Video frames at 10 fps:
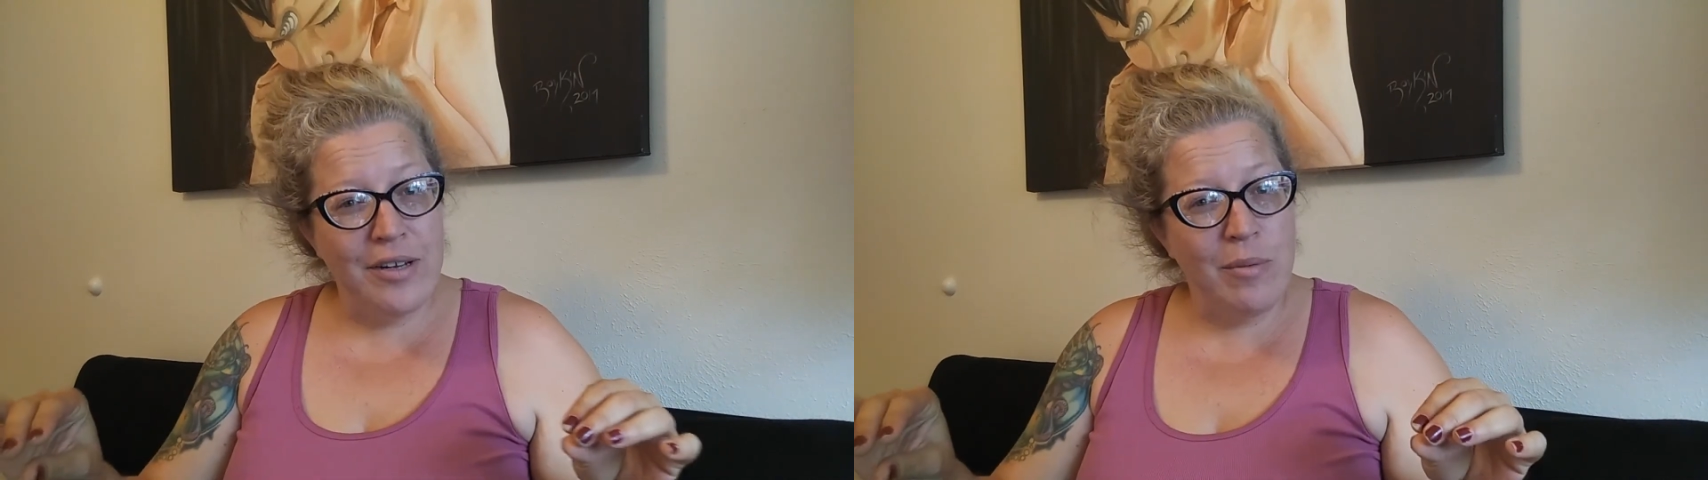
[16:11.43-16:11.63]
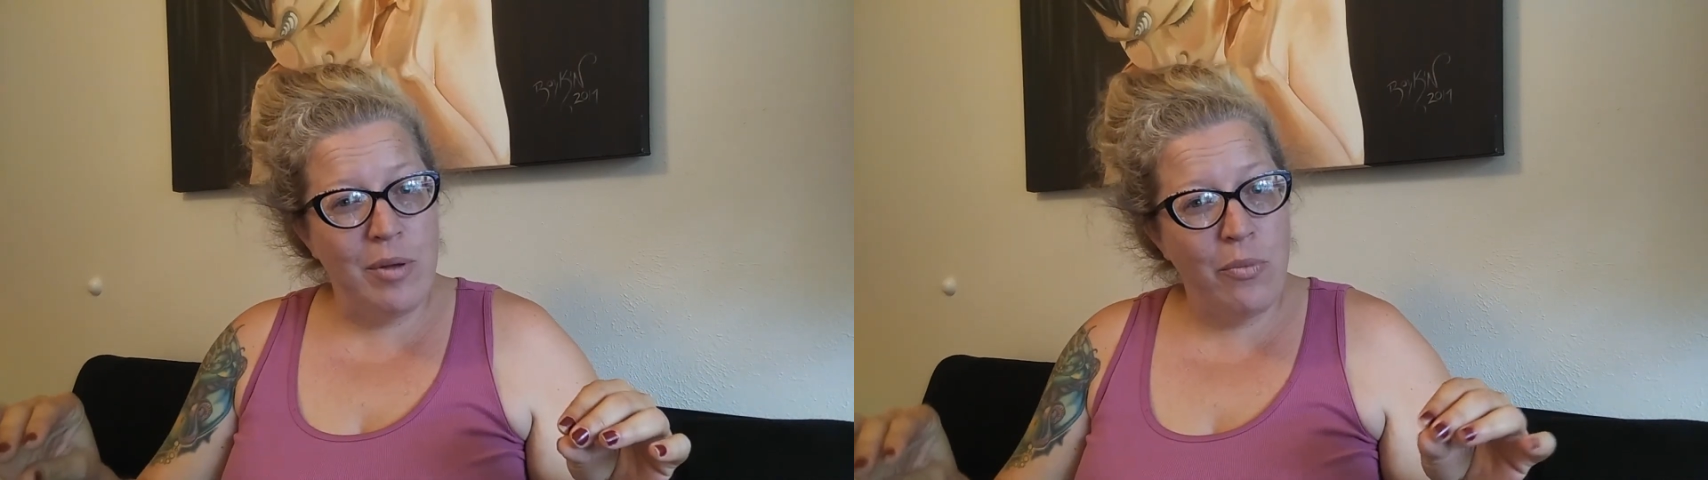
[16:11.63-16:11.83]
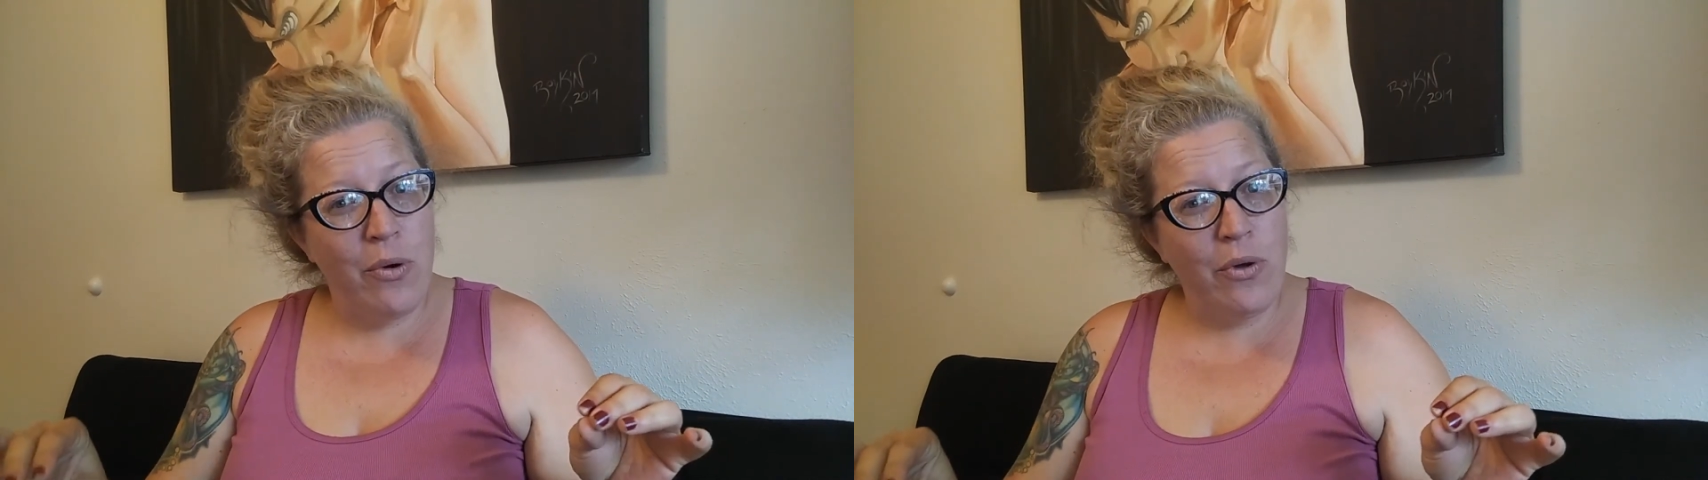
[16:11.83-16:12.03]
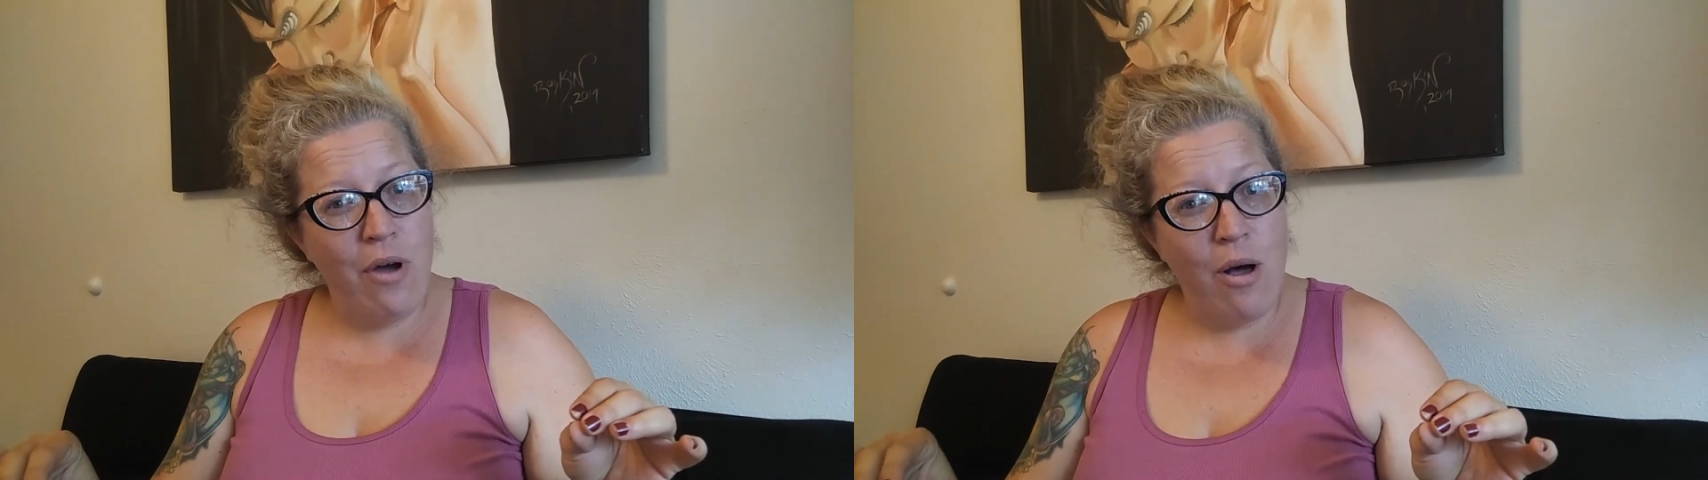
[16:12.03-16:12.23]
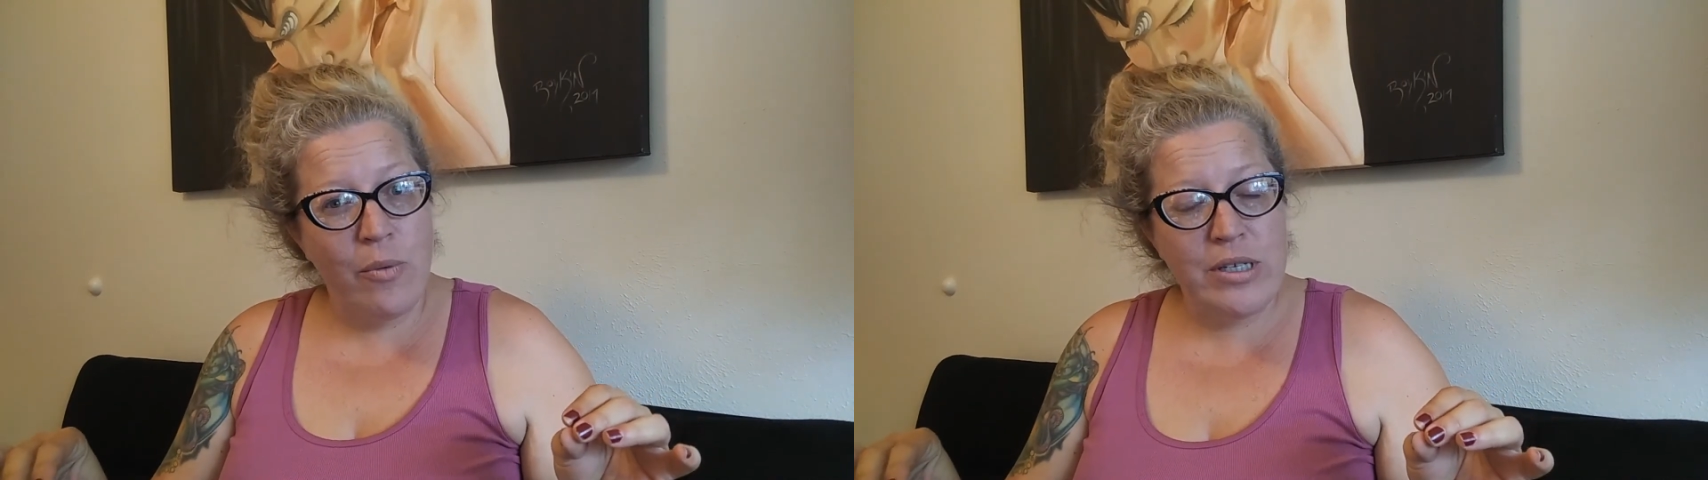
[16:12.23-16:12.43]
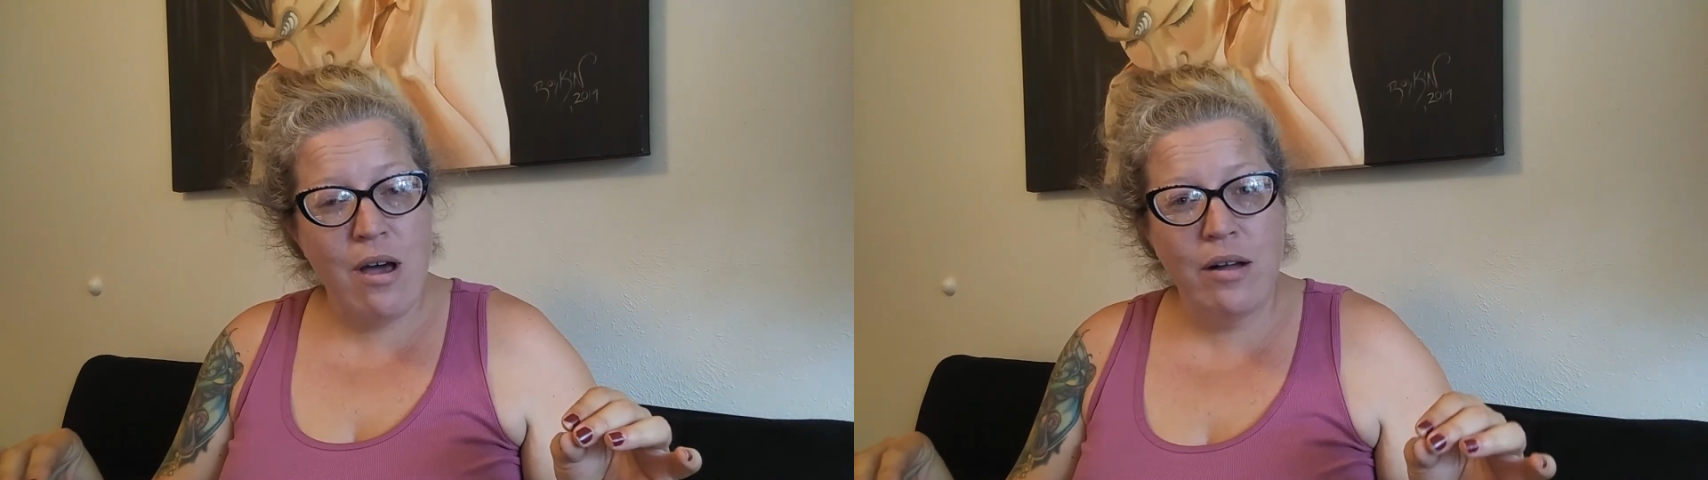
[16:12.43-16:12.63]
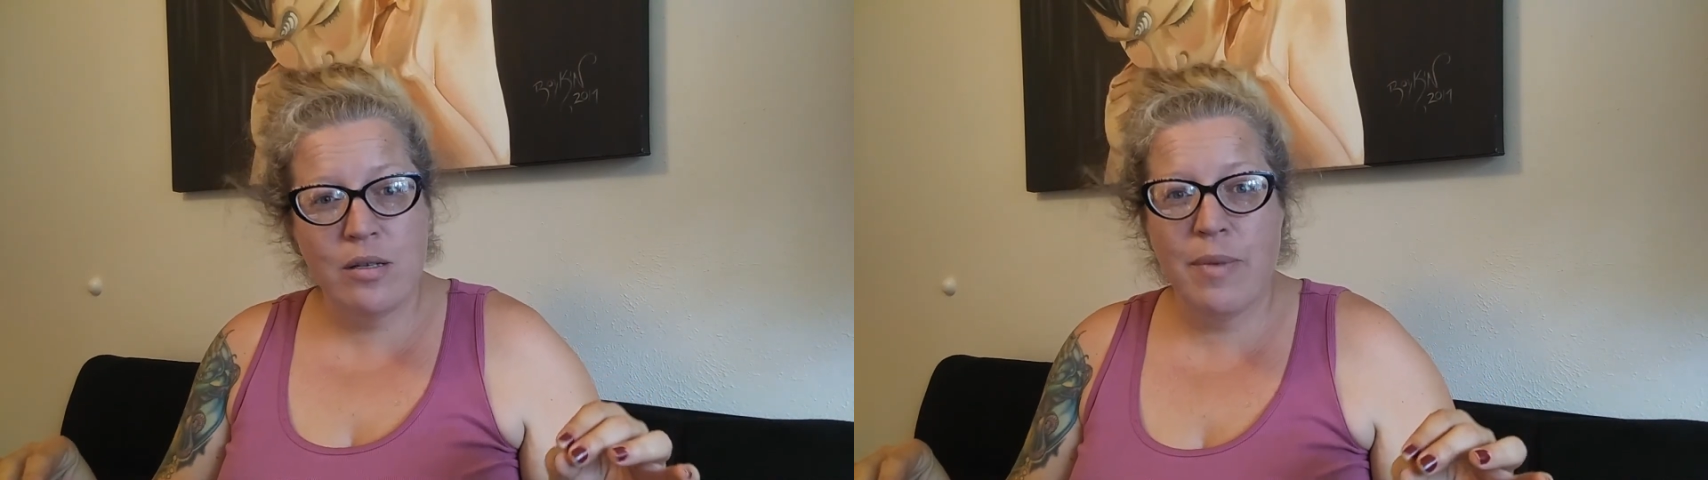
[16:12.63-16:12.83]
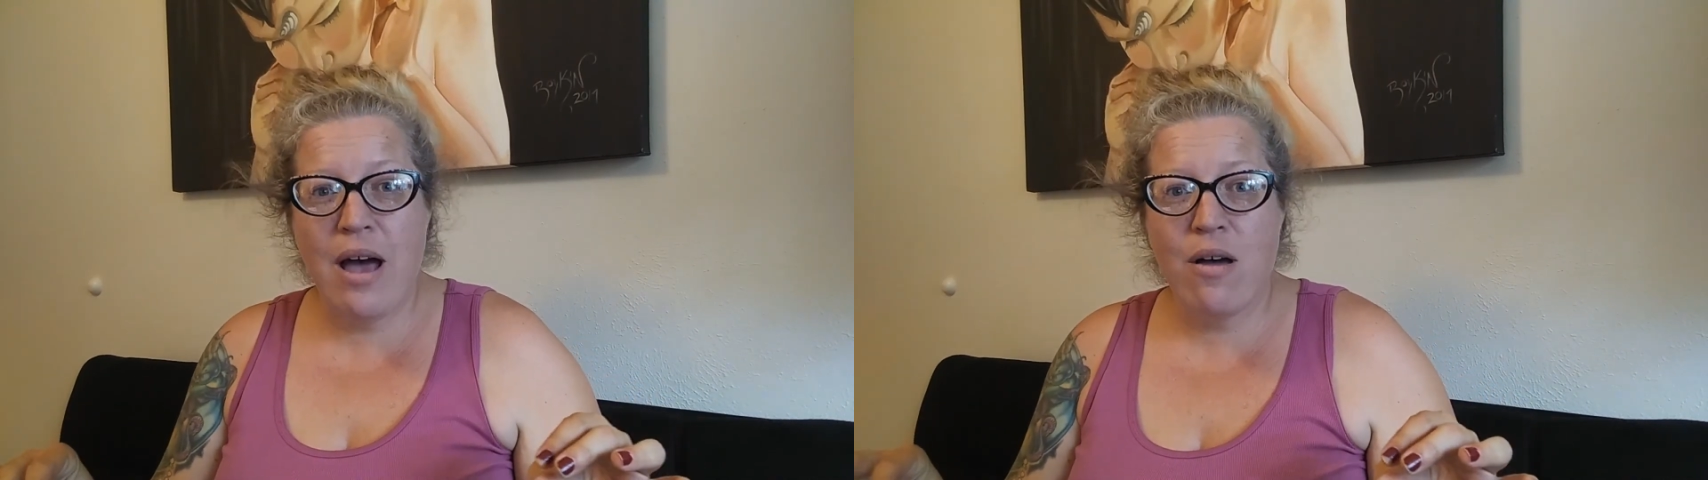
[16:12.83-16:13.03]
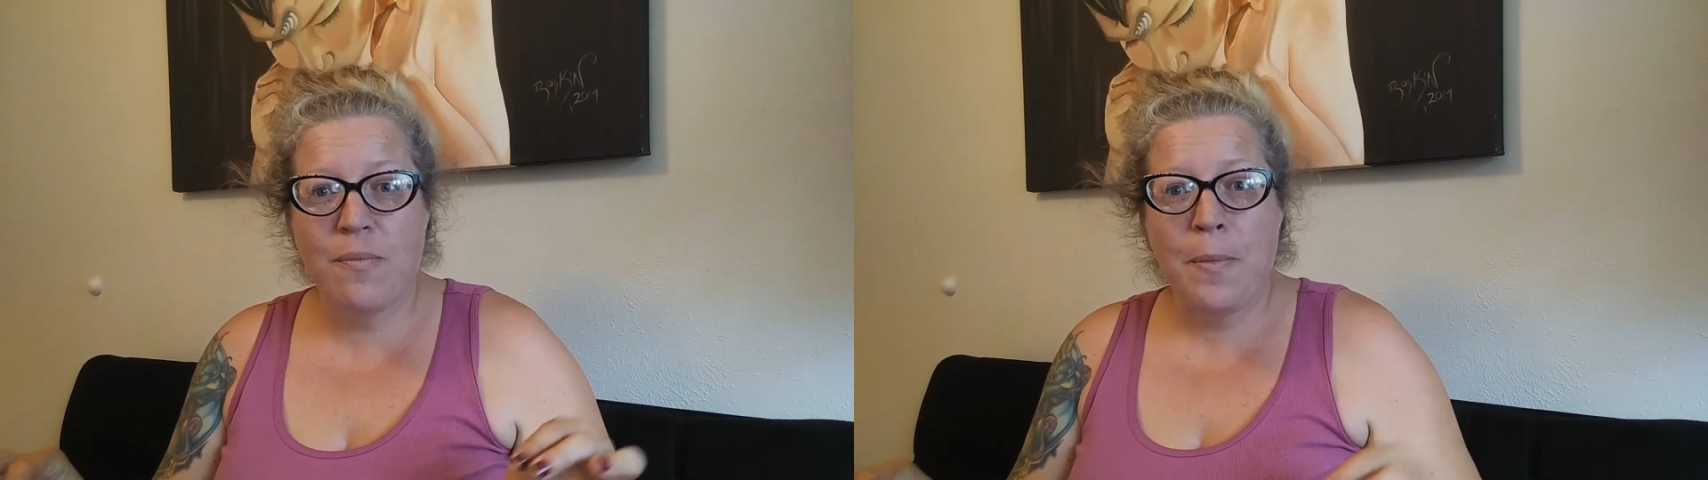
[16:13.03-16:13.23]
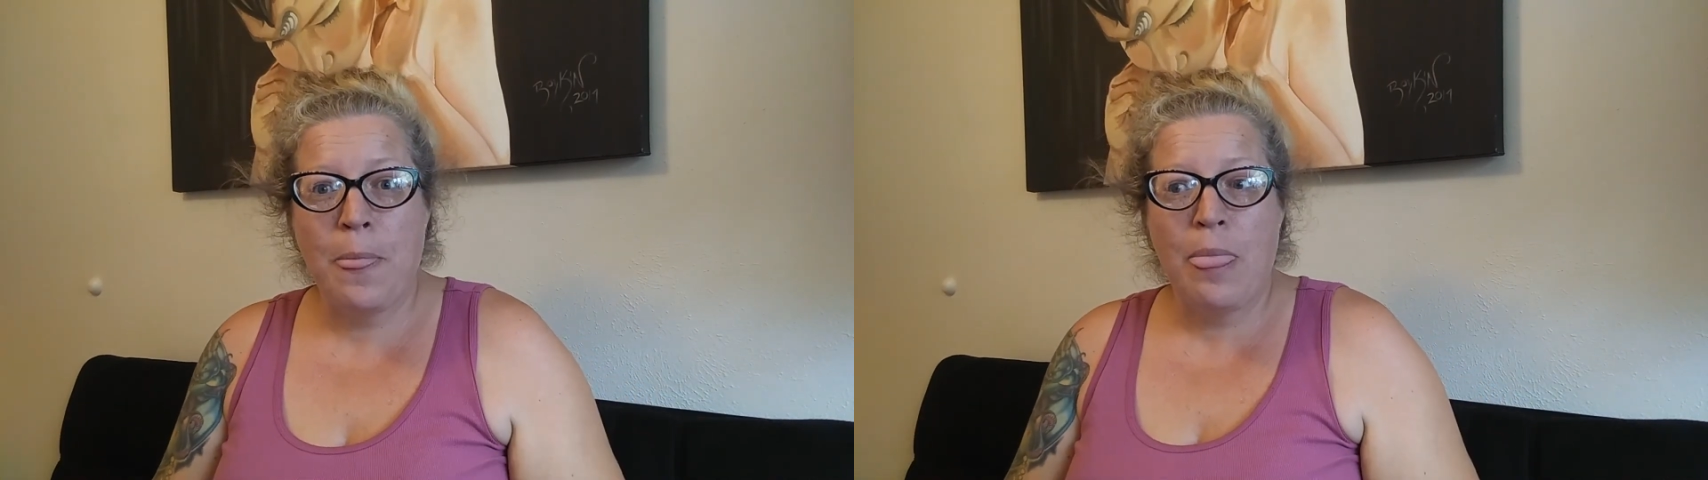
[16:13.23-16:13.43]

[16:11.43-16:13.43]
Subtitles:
naming protocol we talked about,